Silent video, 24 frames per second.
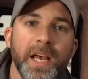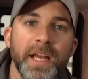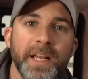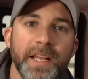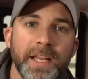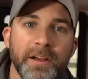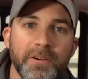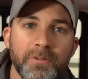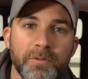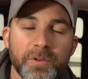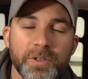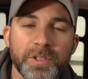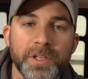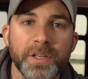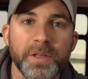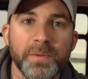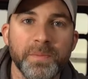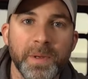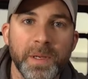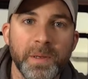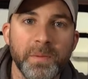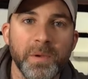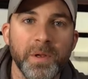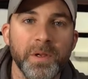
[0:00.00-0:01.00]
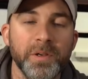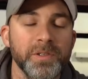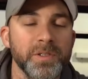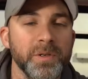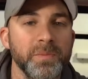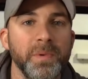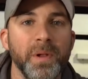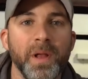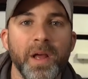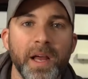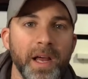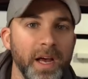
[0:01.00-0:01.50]
and they're also the people who
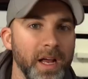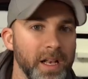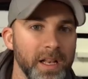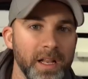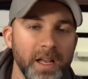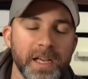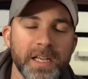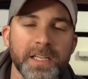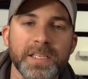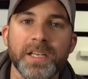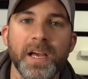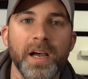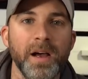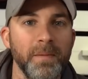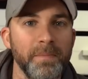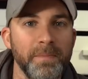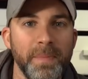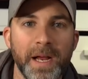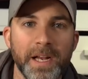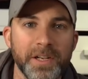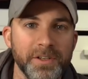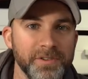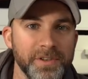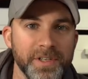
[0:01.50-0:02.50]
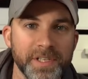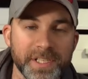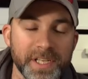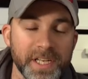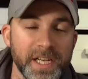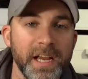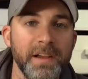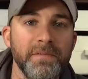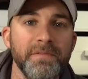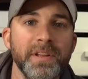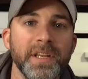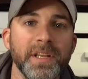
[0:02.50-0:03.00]
supply our lights, our batteries, and
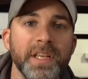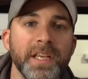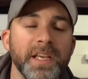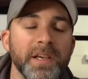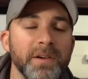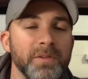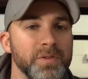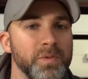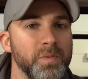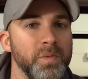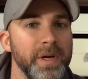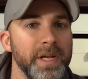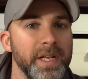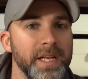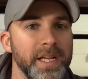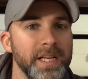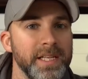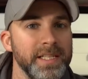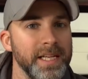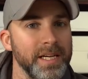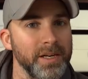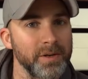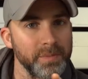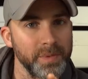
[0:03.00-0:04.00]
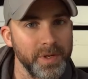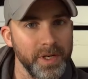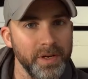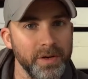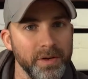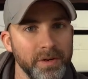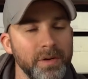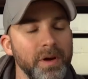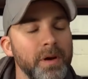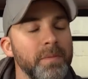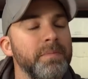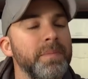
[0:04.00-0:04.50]
everything else we need to help
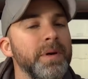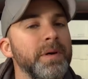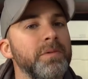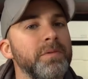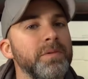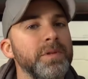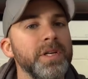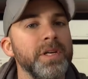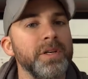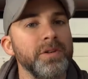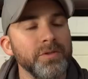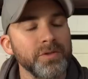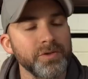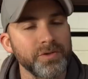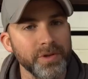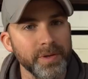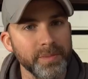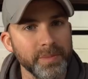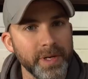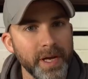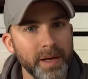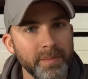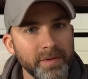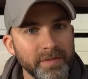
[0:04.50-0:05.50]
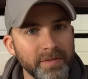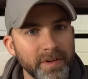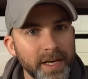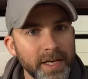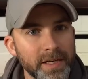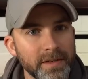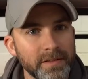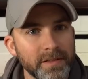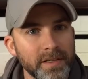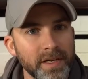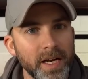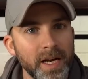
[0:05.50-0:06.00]
you build your dream camper van.
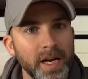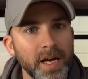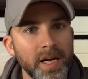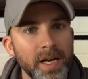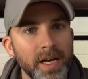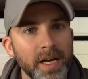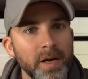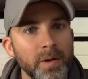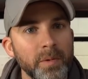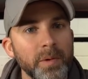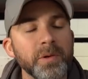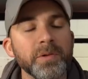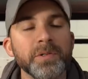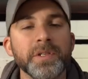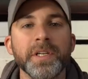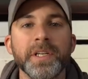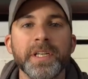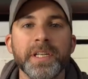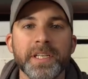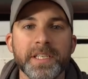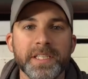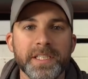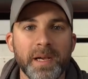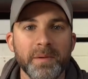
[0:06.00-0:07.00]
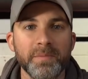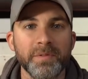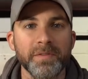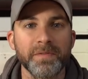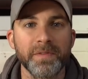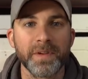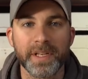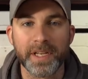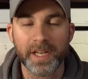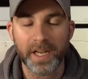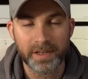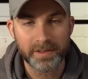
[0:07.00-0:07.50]
We also did a separate
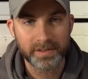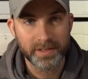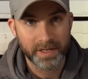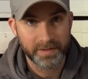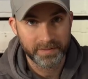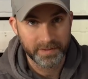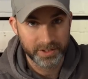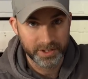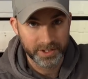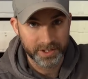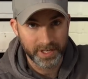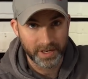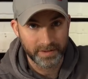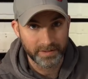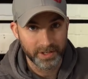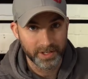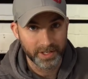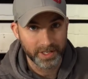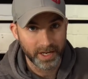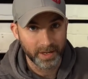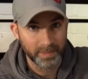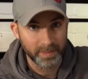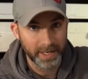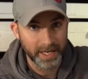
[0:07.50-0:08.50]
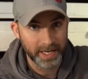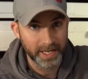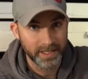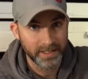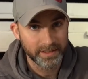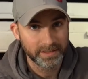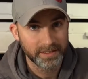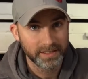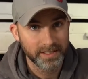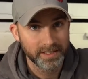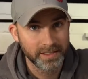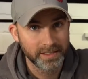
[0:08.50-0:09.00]
video, if you just have a look up
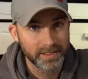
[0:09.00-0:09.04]
here,